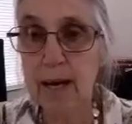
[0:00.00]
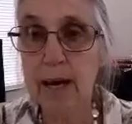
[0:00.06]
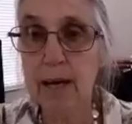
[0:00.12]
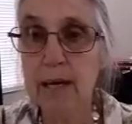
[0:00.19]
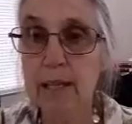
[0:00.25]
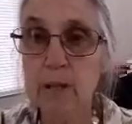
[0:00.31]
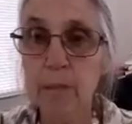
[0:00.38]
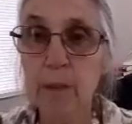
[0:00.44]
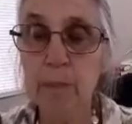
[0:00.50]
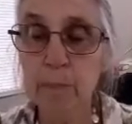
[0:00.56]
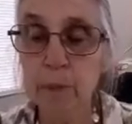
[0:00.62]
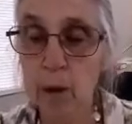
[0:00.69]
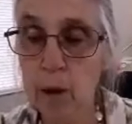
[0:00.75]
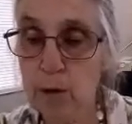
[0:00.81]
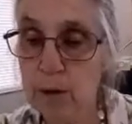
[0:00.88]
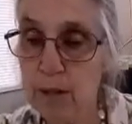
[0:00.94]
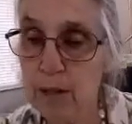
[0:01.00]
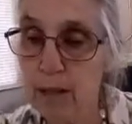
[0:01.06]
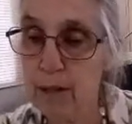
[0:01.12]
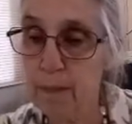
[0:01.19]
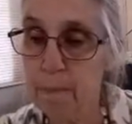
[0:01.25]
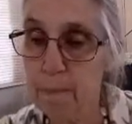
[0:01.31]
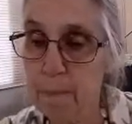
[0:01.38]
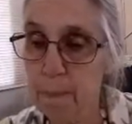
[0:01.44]
As we ponder
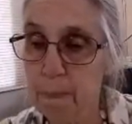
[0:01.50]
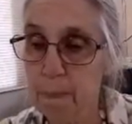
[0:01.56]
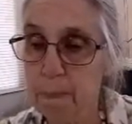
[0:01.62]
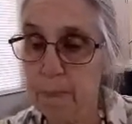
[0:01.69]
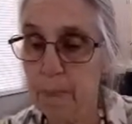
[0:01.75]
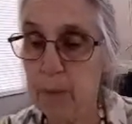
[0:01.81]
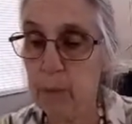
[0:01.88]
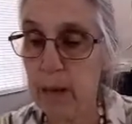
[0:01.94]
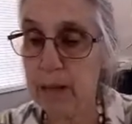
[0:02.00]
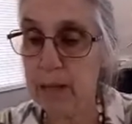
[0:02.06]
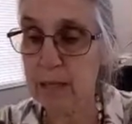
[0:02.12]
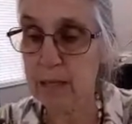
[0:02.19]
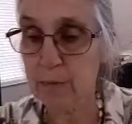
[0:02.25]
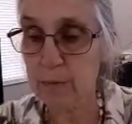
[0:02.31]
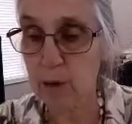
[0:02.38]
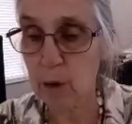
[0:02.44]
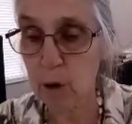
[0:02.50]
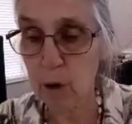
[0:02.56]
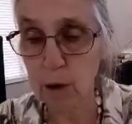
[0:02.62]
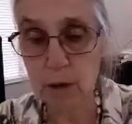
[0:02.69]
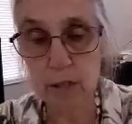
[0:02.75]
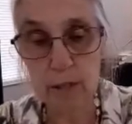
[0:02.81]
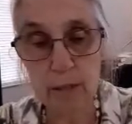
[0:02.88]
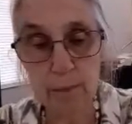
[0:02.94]
the ways of
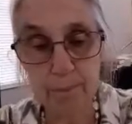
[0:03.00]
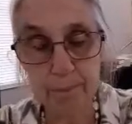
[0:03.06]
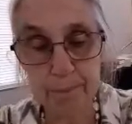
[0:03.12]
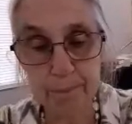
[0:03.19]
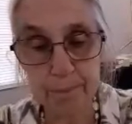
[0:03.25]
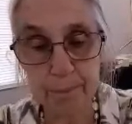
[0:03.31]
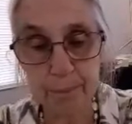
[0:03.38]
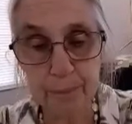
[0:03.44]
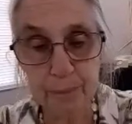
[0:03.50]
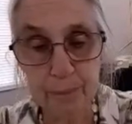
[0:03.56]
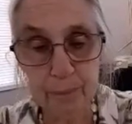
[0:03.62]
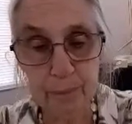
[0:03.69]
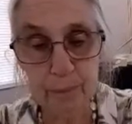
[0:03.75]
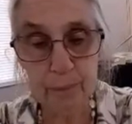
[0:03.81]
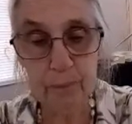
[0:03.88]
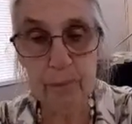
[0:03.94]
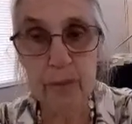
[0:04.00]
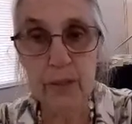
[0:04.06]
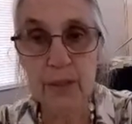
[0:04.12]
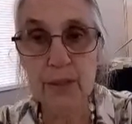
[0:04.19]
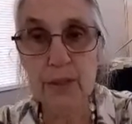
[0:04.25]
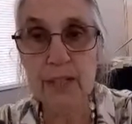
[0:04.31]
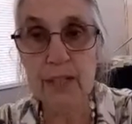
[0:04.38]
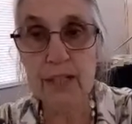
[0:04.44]
God,
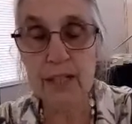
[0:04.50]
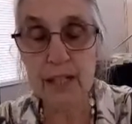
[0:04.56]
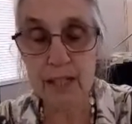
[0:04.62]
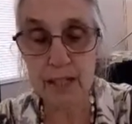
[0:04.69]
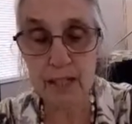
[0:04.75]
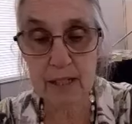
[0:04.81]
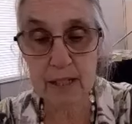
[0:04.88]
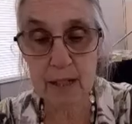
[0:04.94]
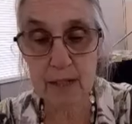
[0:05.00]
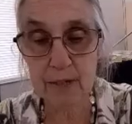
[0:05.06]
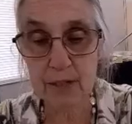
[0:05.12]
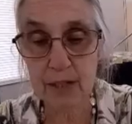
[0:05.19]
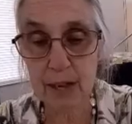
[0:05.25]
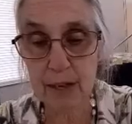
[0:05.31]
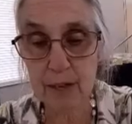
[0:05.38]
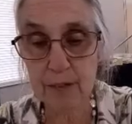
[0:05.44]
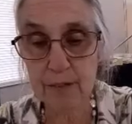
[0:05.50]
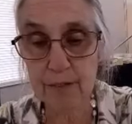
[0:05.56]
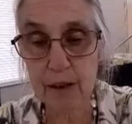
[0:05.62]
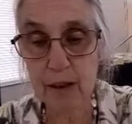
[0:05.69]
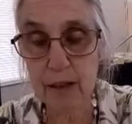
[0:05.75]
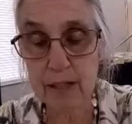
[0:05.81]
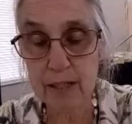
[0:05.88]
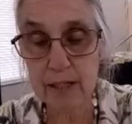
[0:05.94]
the necessity of
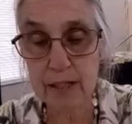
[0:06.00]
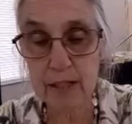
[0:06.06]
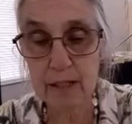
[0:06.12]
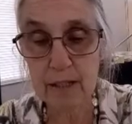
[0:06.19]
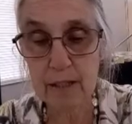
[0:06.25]
sacrifice,